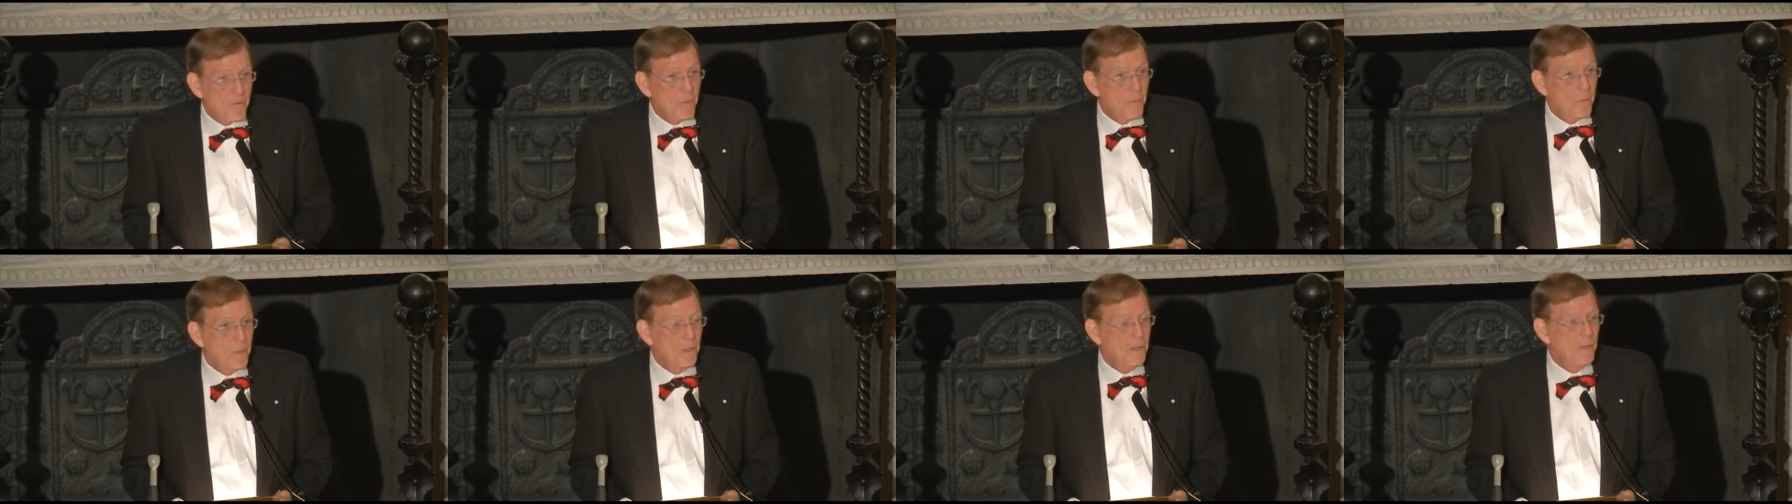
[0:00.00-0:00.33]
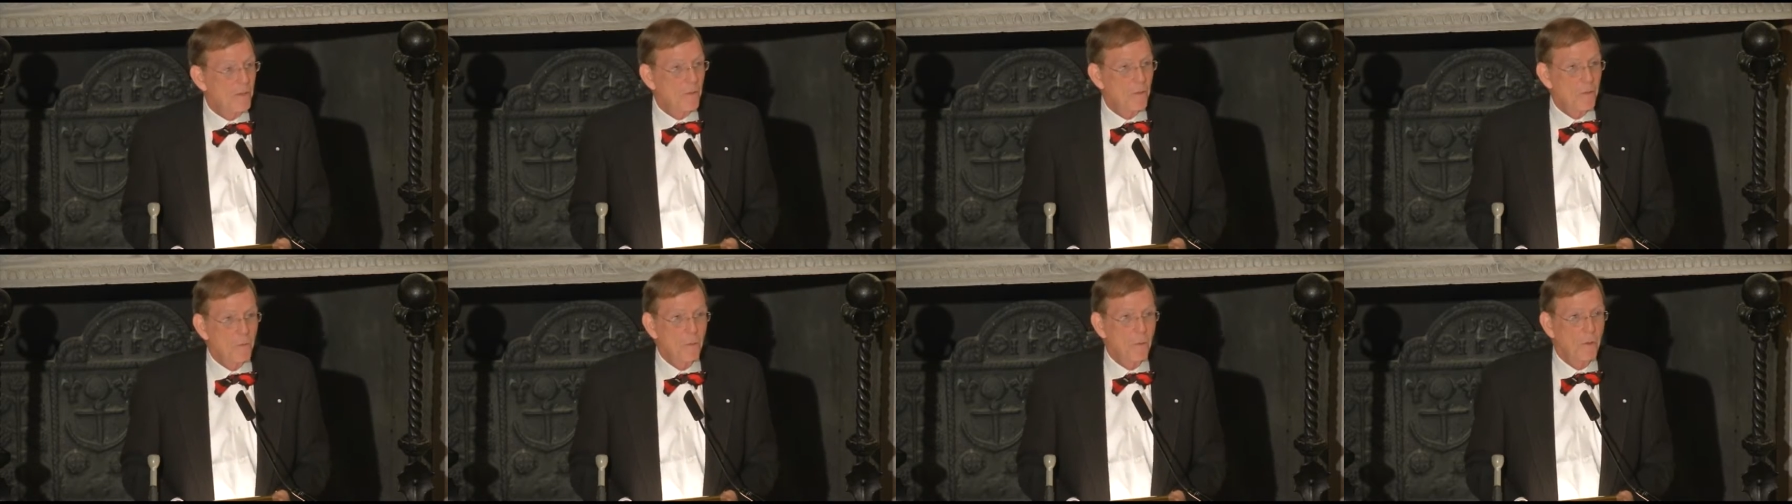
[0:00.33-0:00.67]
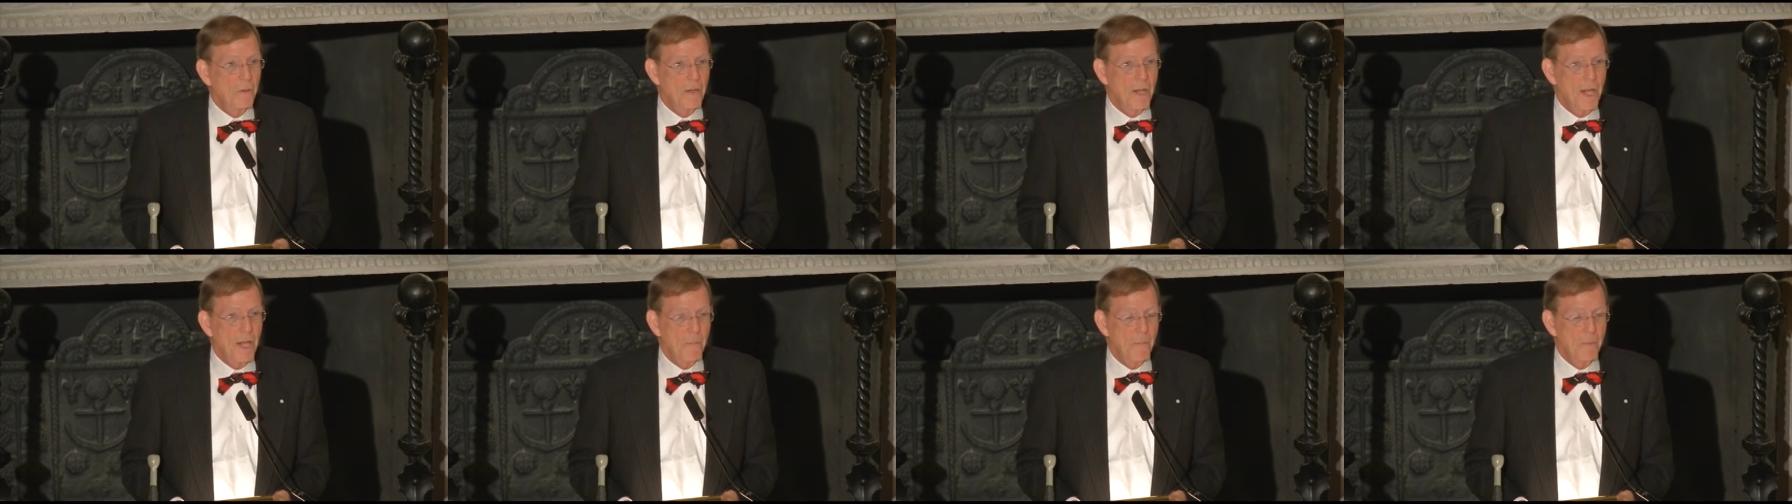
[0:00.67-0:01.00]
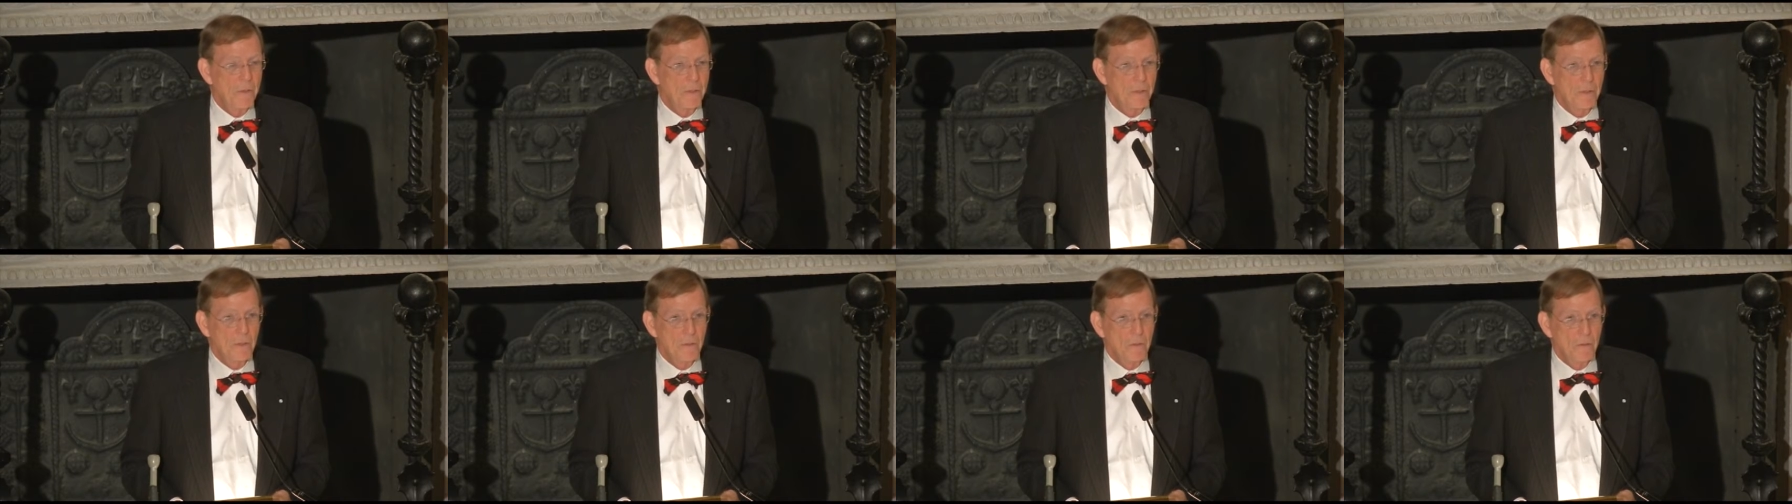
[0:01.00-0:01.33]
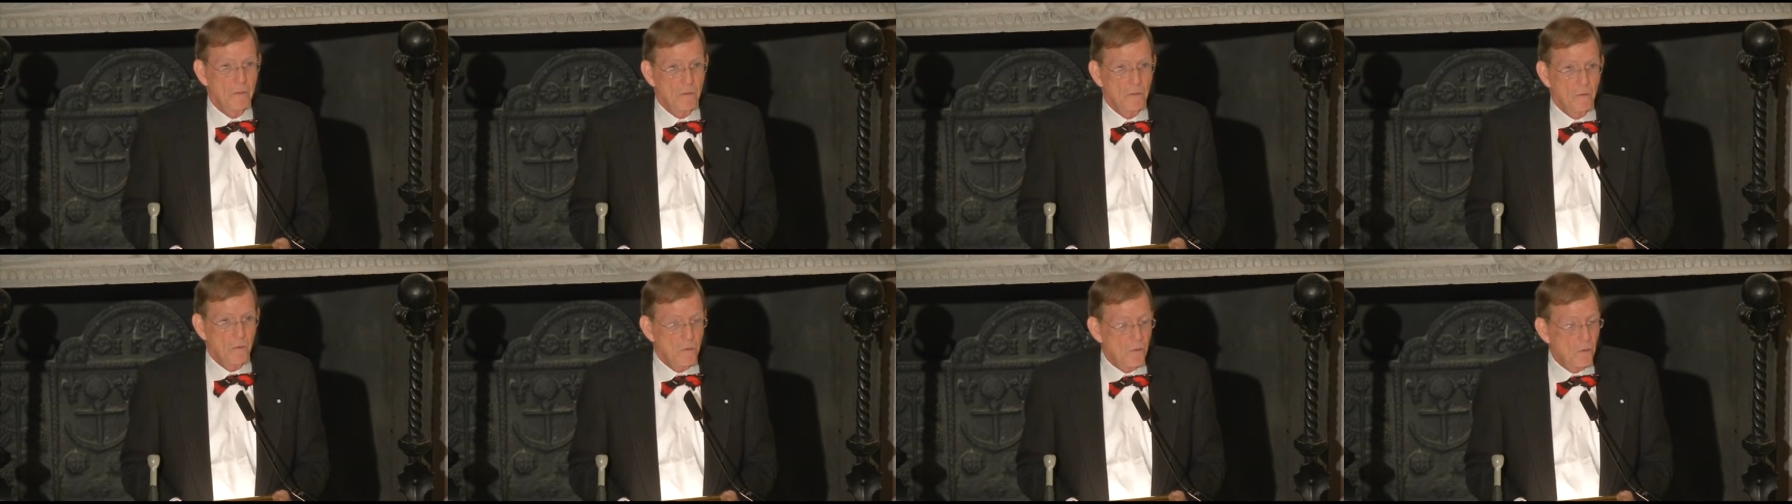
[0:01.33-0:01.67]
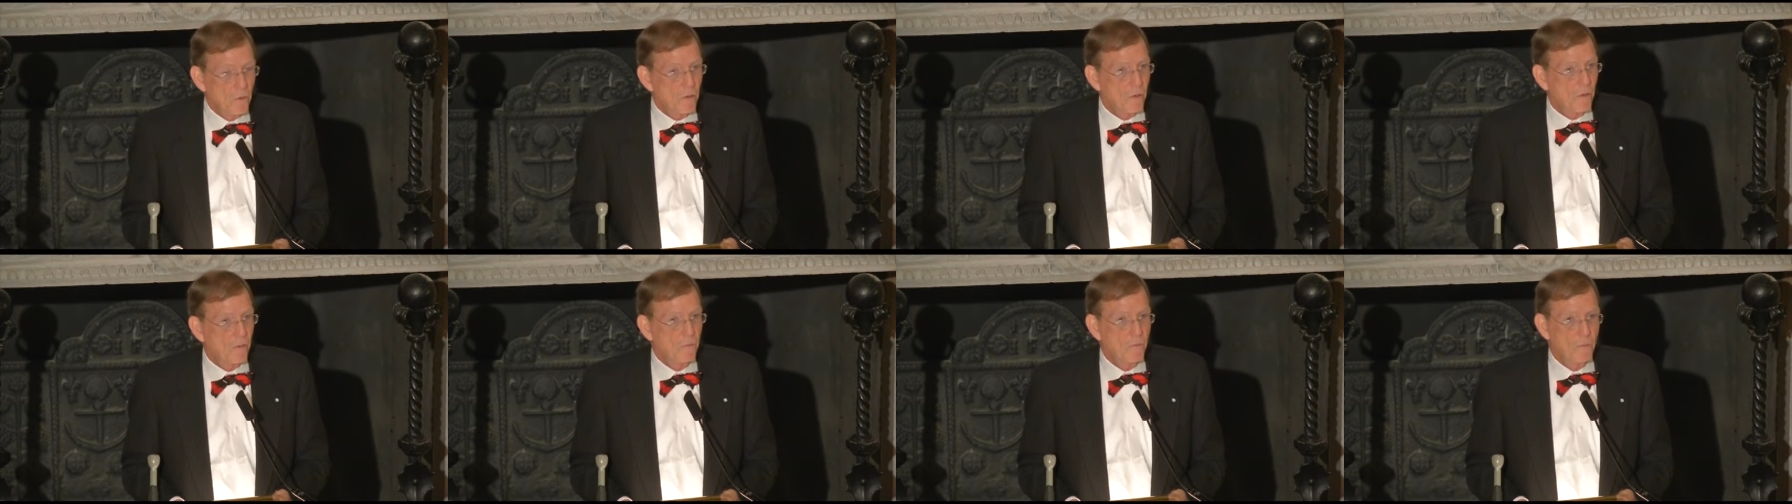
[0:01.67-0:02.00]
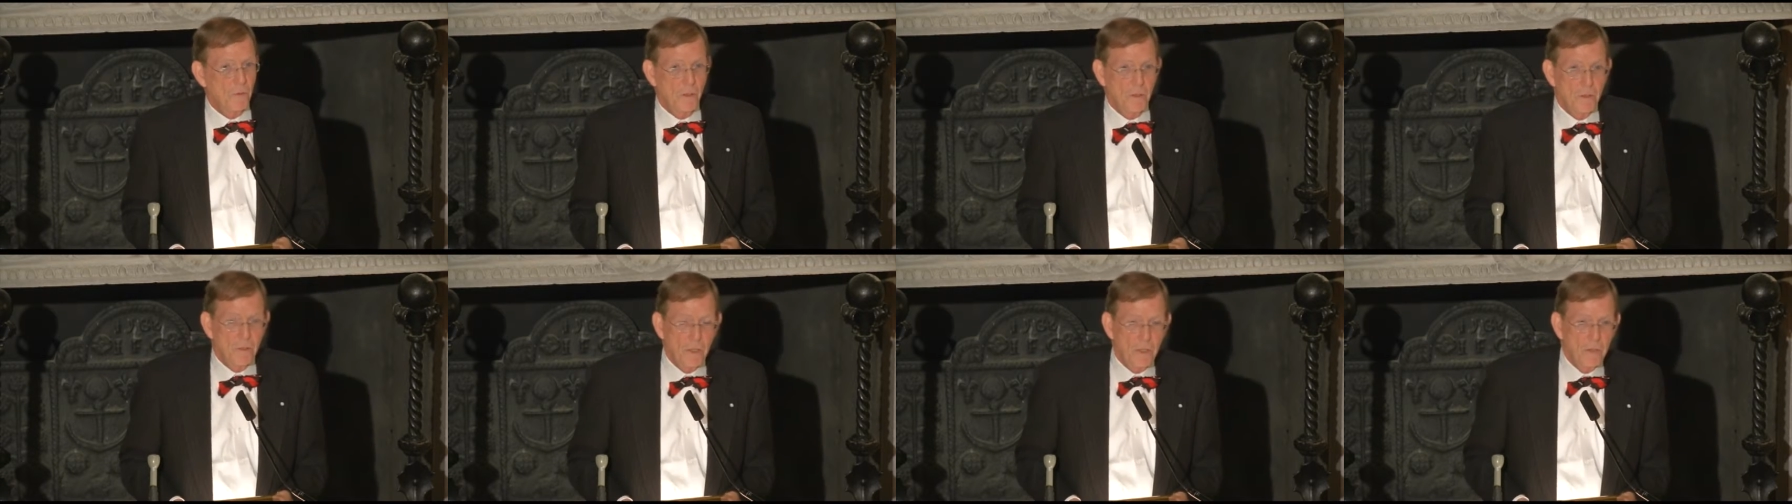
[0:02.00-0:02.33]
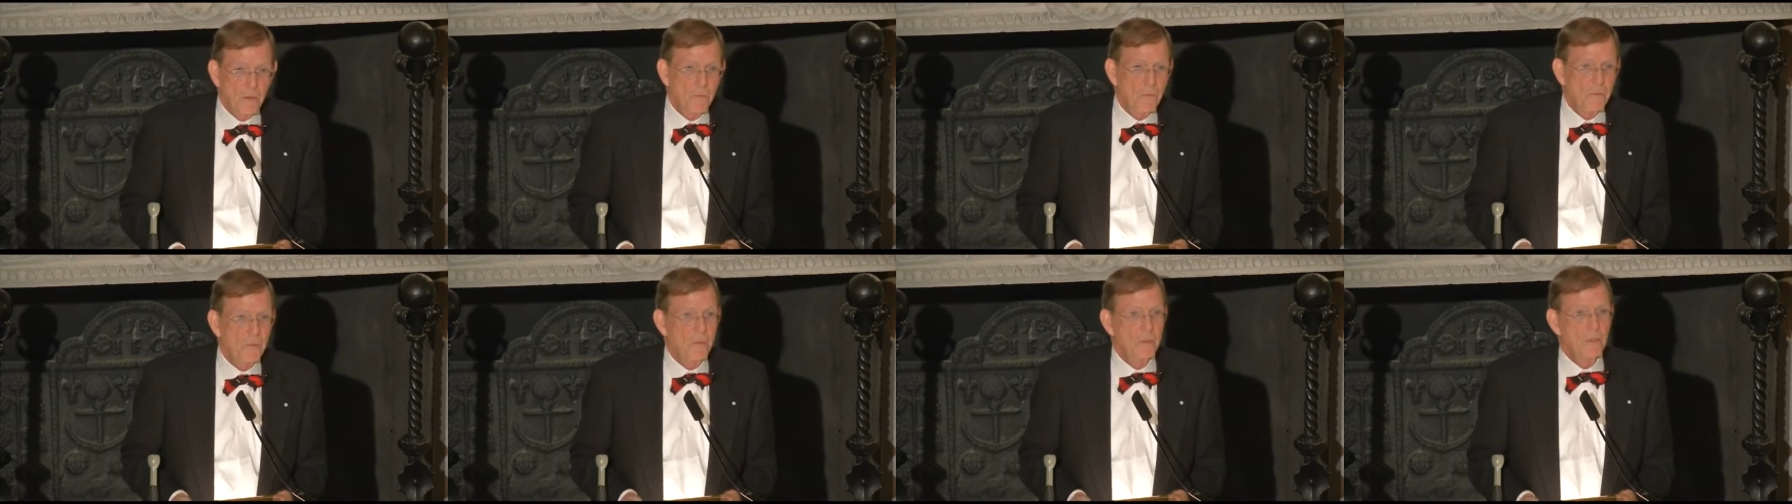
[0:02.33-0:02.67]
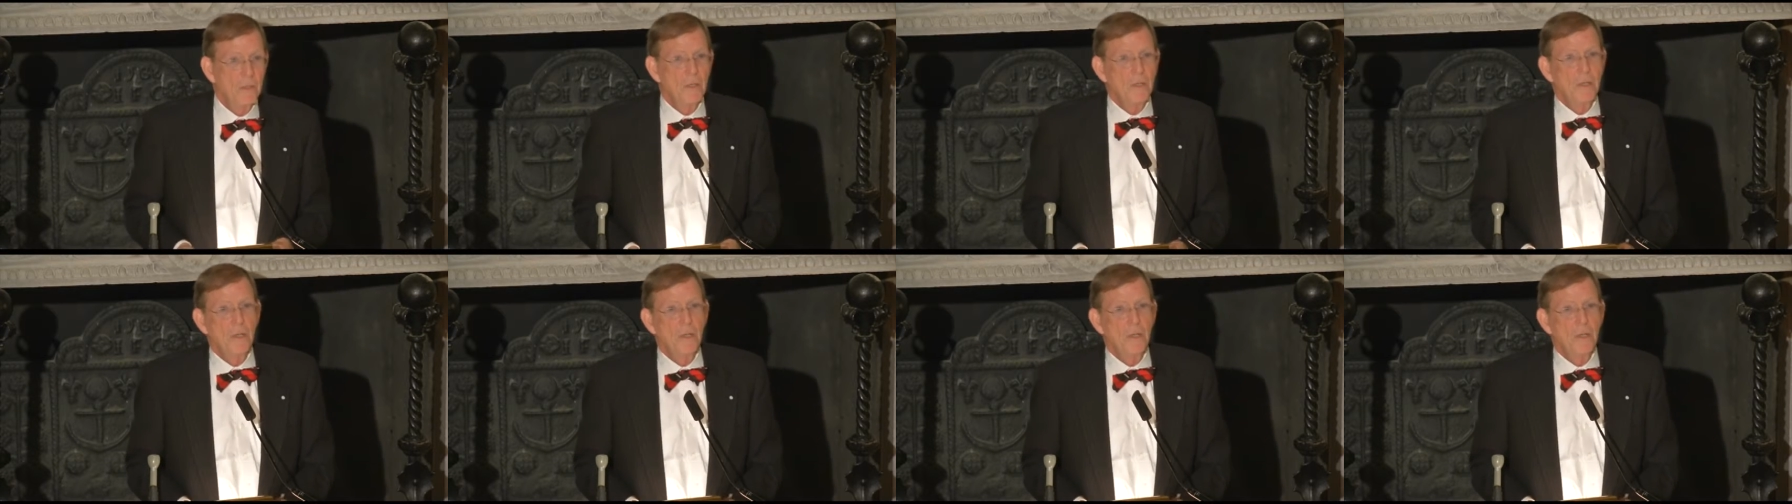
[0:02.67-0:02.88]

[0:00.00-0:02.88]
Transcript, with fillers: familiar with what happened in New York, Philadelphia,